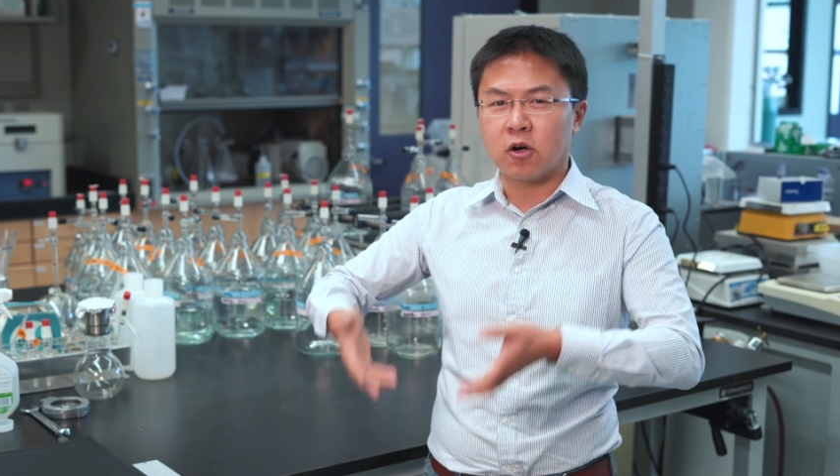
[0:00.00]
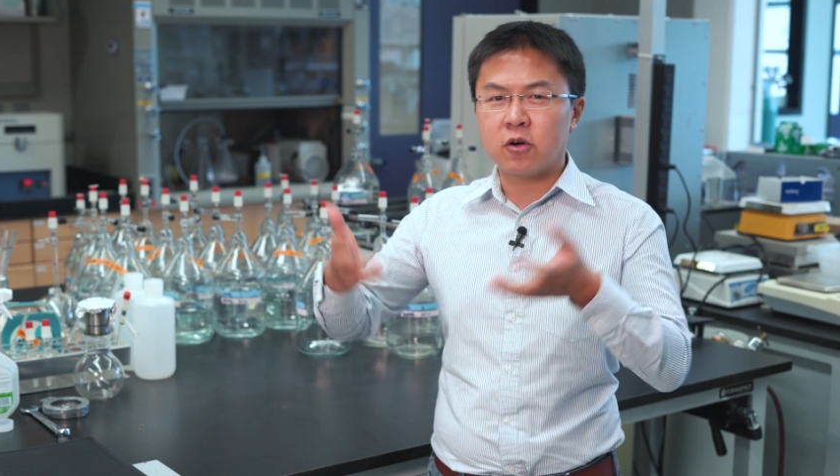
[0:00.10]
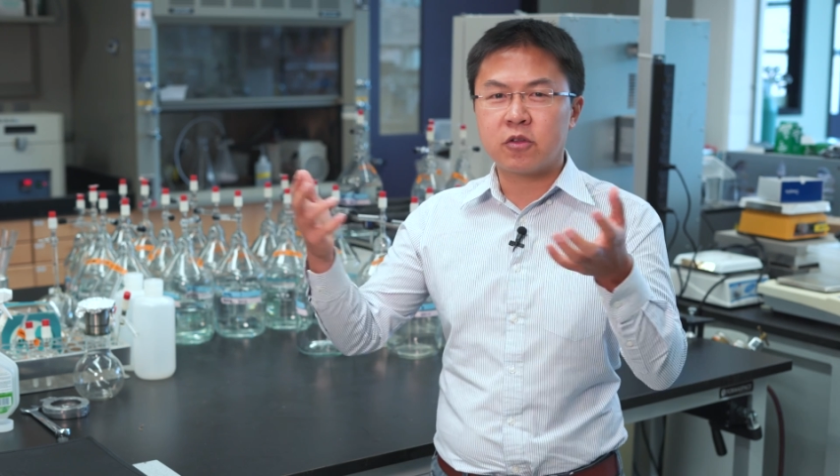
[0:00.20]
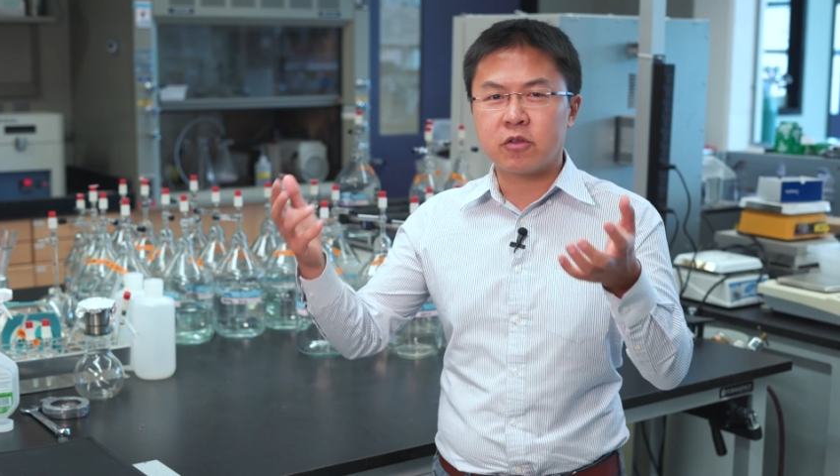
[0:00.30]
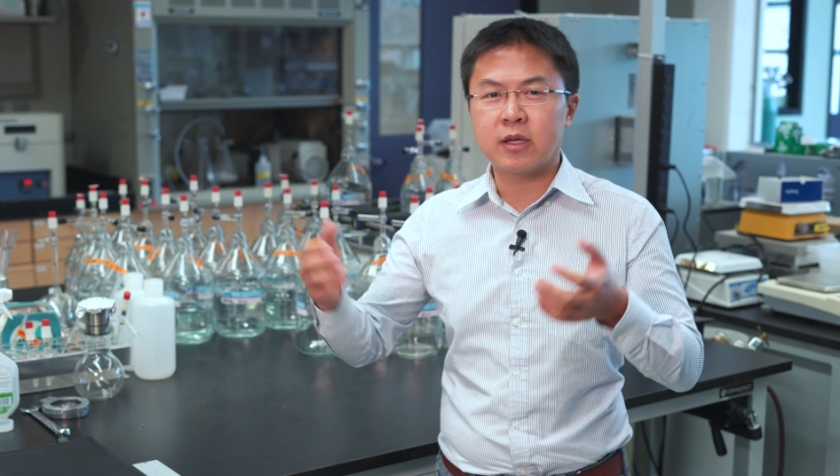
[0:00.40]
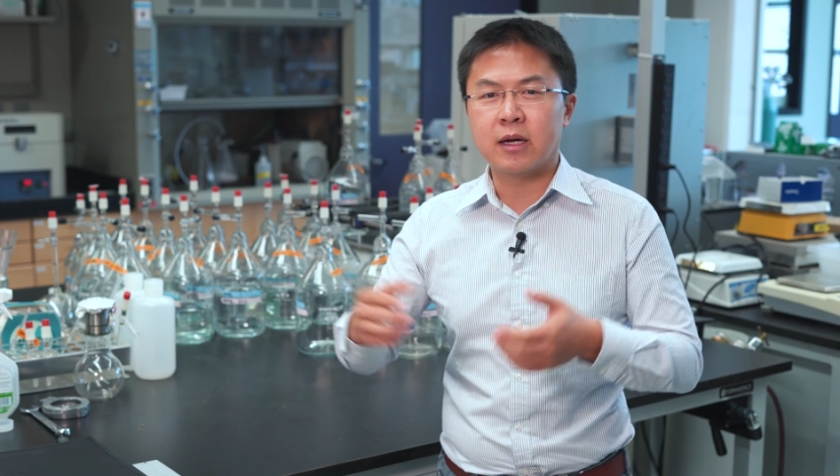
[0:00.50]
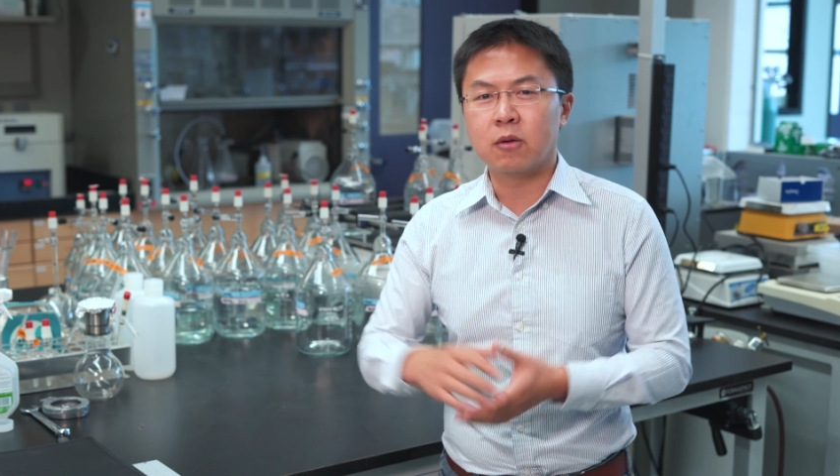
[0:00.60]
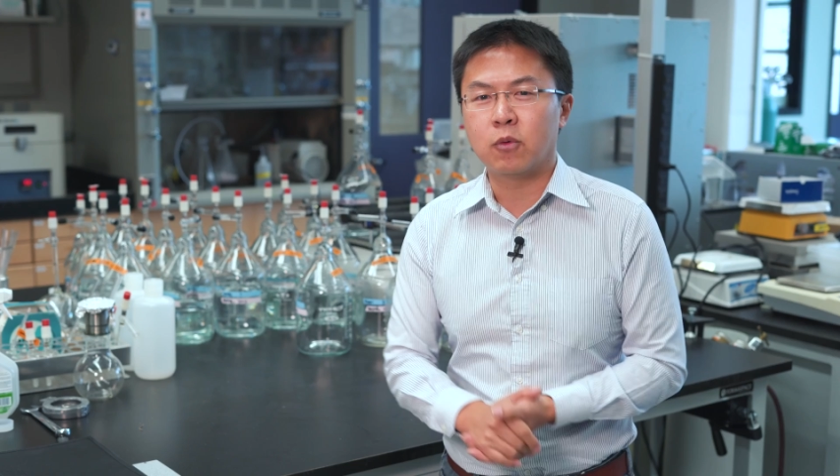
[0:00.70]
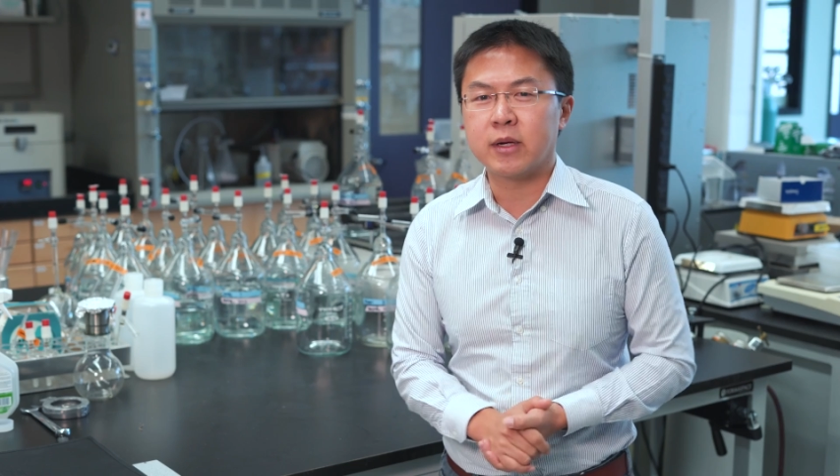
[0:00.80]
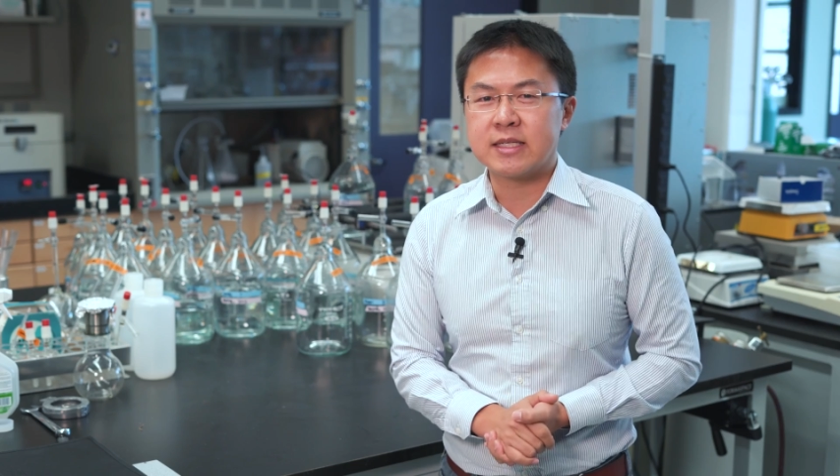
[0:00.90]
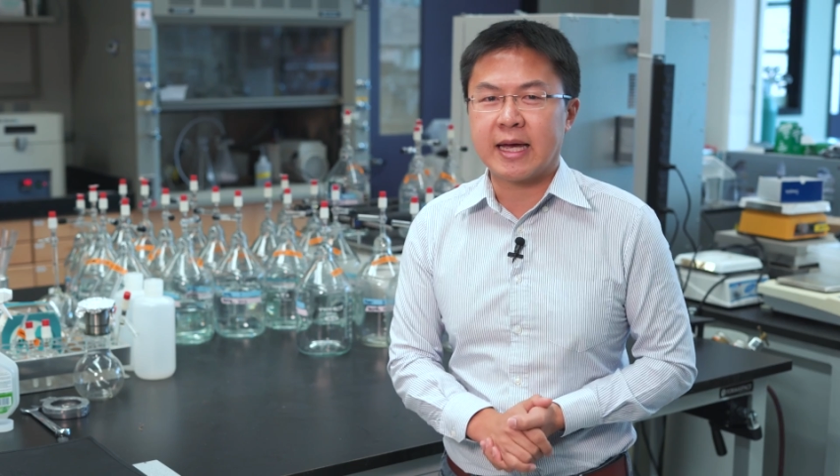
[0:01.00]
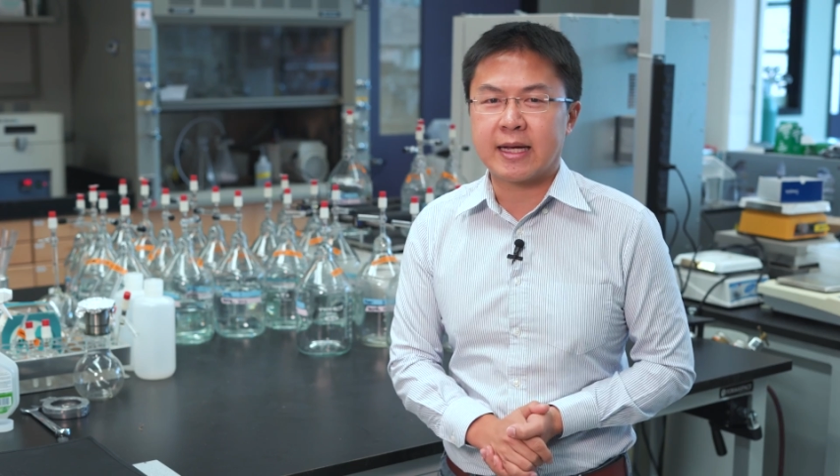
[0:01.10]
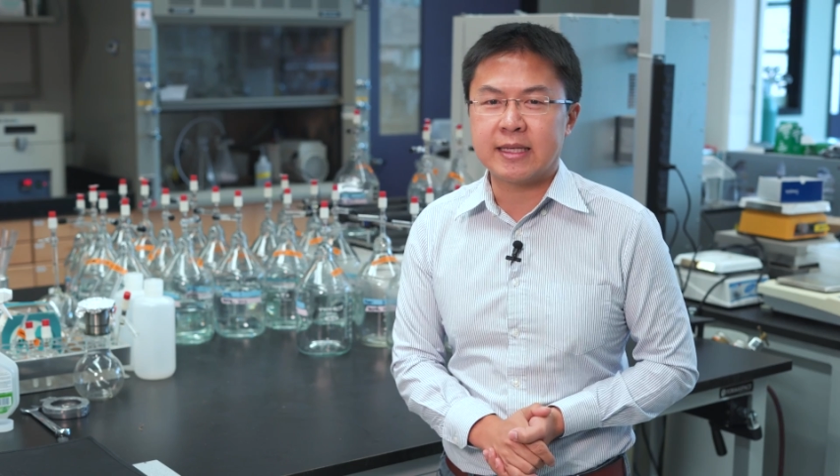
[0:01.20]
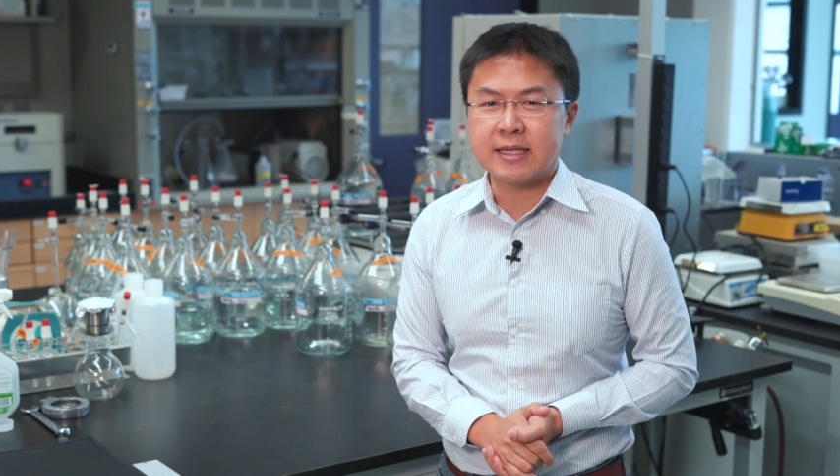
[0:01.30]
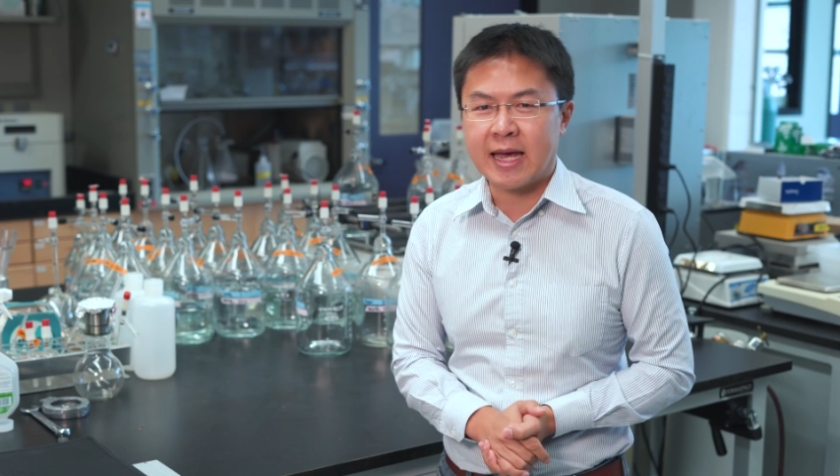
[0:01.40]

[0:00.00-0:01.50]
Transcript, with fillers: Earth? Uh, what exactly is